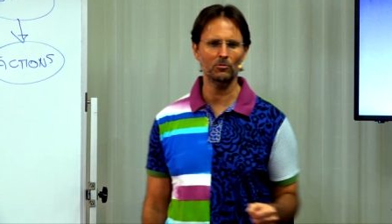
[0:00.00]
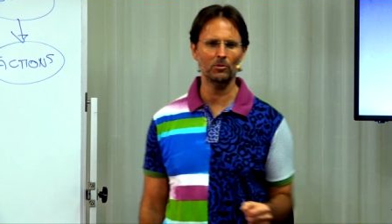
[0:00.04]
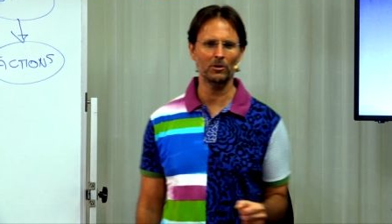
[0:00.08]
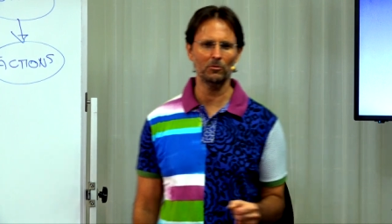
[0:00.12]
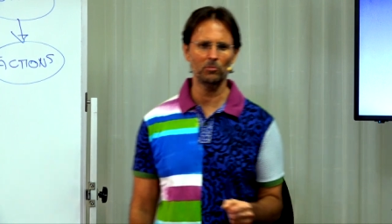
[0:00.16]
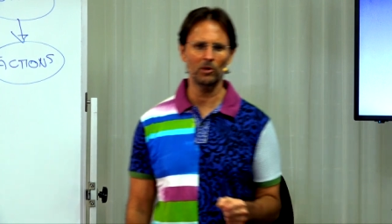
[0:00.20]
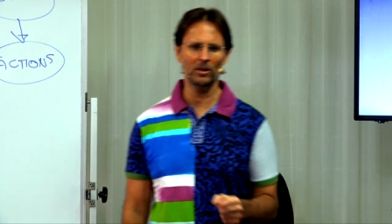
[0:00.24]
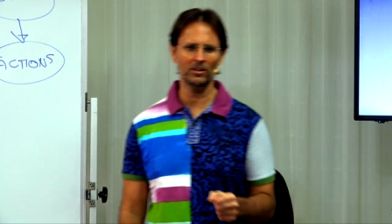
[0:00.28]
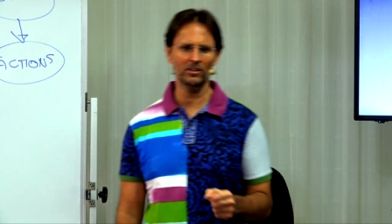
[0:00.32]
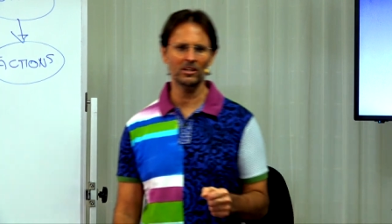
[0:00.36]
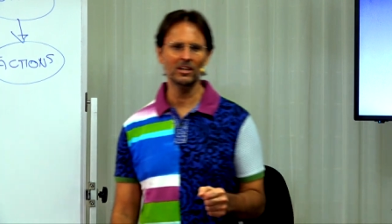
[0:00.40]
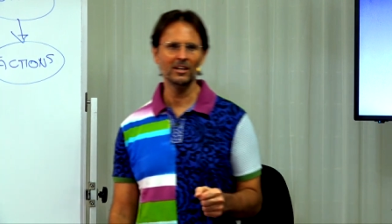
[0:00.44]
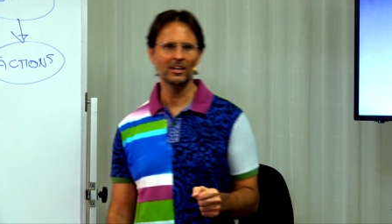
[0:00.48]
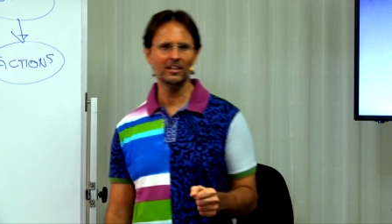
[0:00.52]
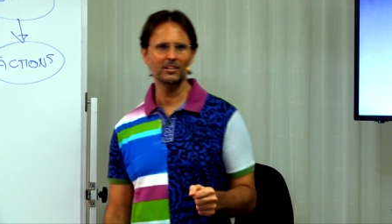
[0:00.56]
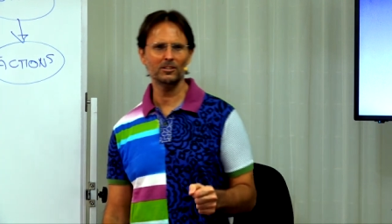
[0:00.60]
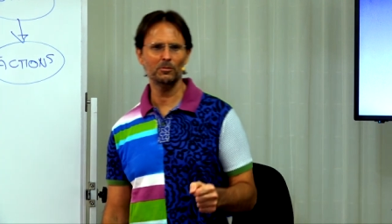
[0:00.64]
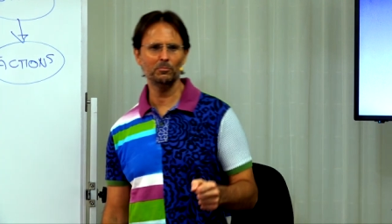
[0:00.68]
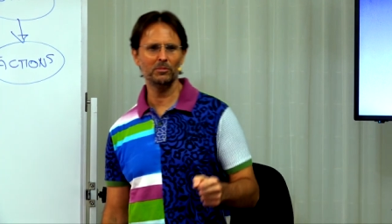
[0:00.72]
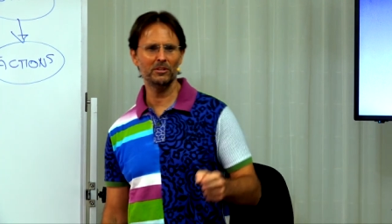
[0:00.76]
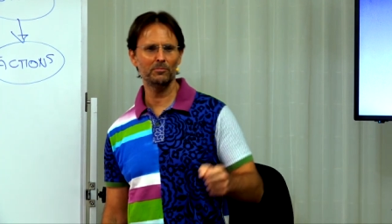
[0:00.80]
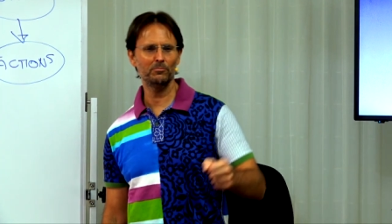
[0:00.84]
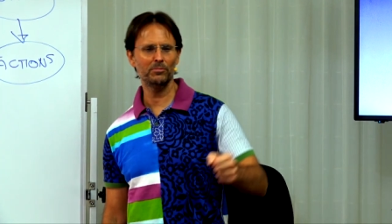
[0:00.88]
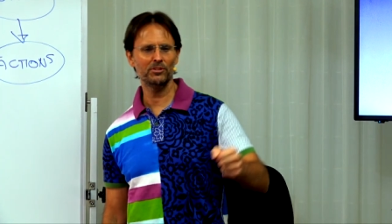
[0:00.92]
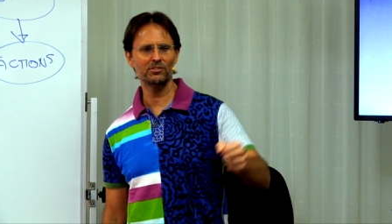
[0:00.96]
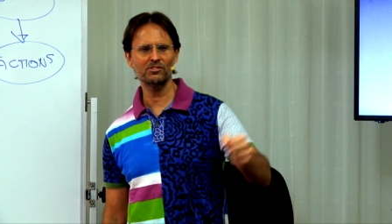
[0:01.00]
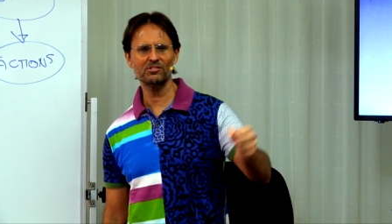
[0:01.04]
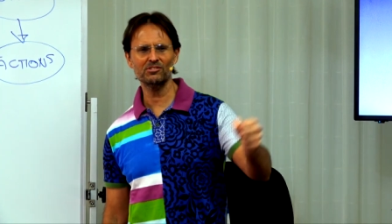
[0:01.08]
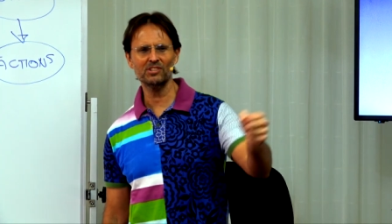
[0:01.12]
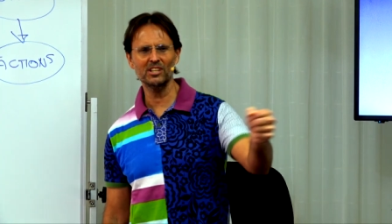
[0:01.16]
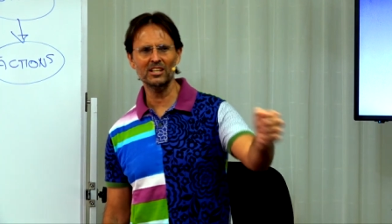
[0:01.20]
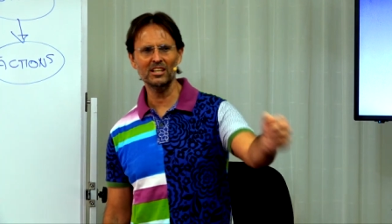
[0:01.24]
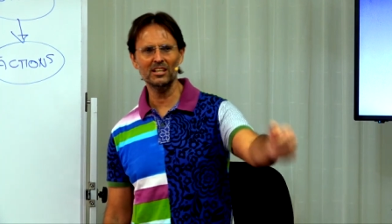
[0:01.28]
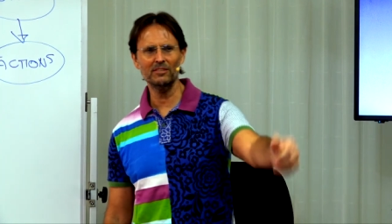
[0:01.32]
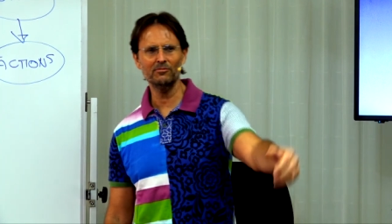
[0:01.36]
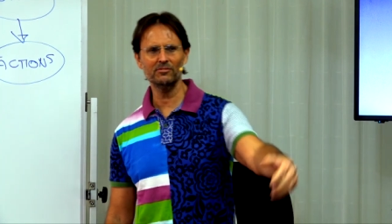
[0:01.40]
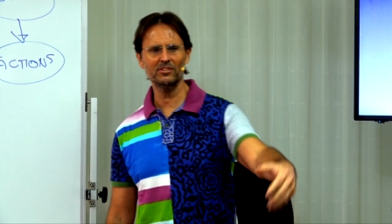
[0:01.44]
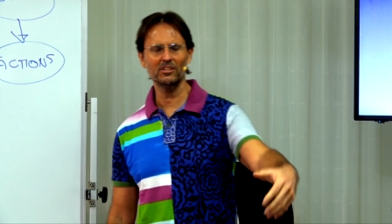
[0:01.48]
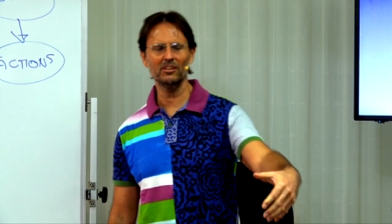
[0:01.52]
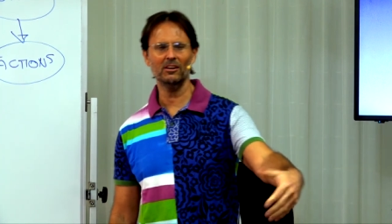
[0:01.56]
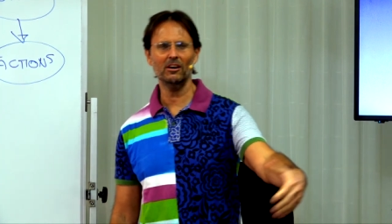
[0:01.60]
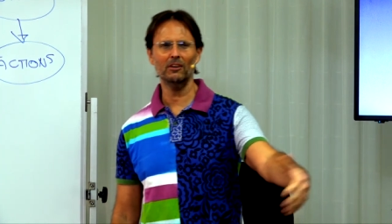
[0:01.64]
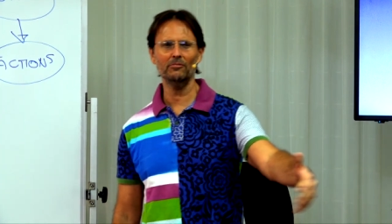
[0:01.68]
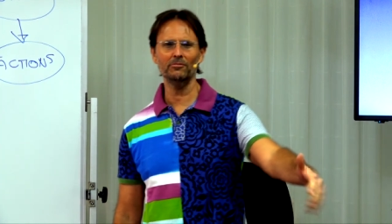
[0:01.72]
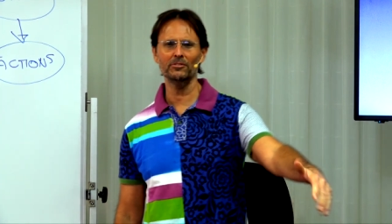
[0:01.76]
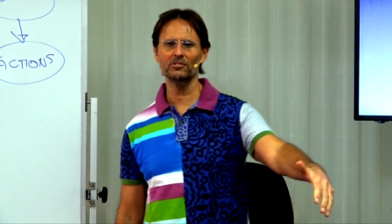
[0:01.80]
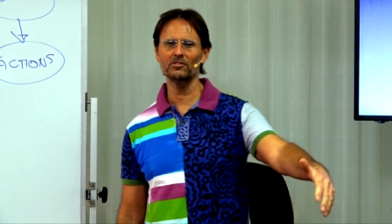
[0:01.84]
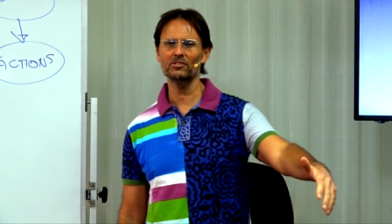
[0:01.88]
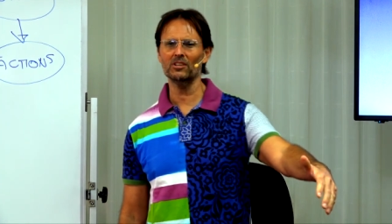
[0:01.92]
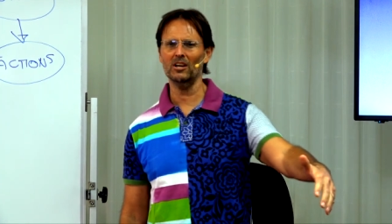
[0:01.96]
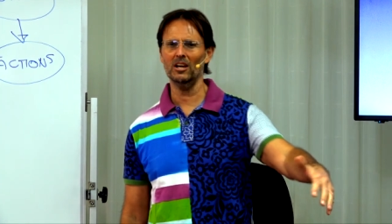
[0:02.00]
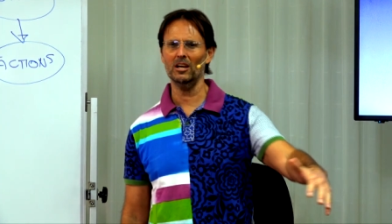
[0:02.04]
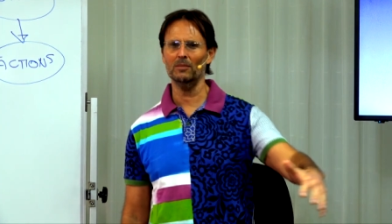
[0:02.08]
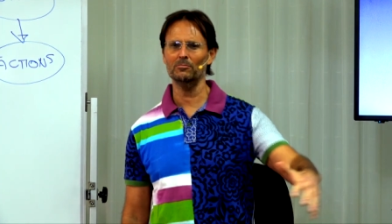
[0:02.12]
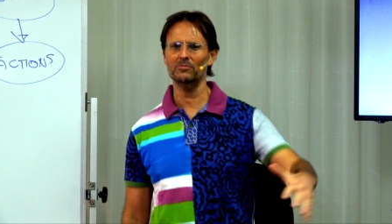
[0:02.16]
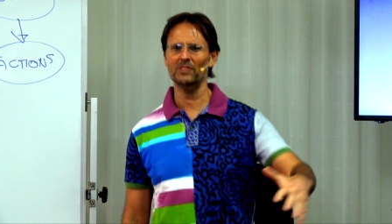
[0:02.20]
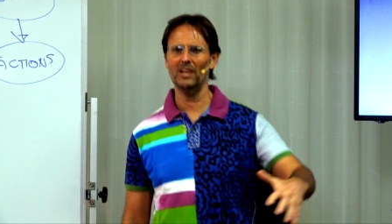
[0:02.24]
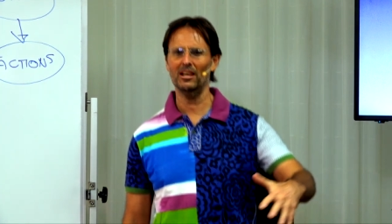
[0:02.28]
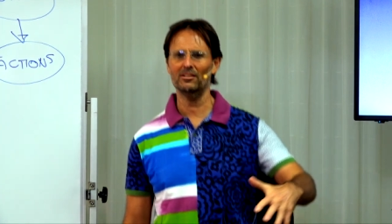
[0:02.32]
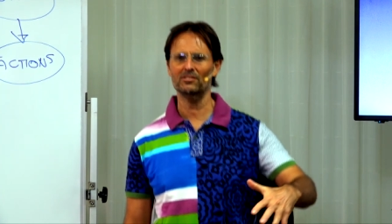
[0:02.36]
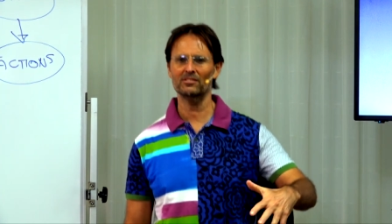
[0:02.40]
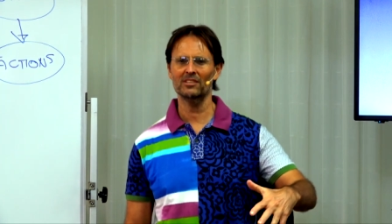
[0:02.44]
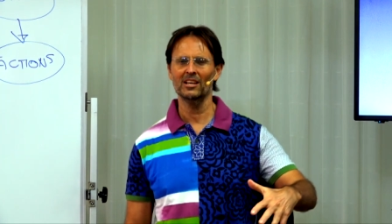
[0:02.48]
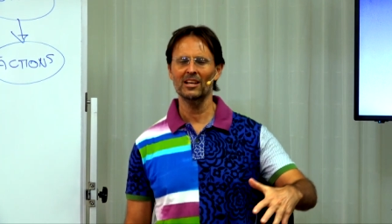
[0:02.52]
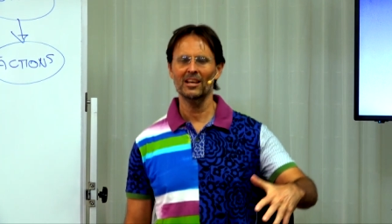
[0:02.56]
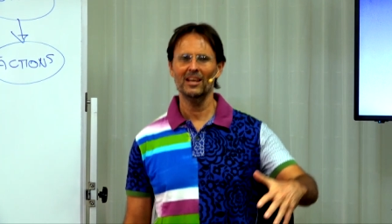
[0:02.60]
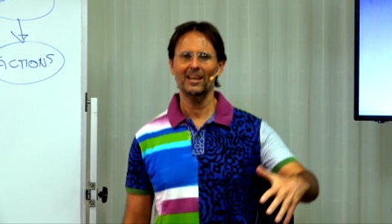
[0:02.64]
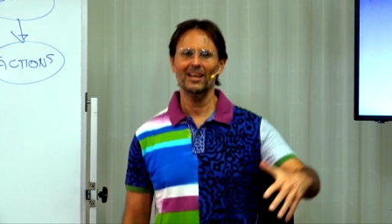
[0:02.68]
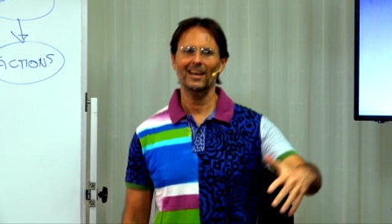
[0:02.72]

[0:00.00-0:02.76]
We want to be perceived oftentimes as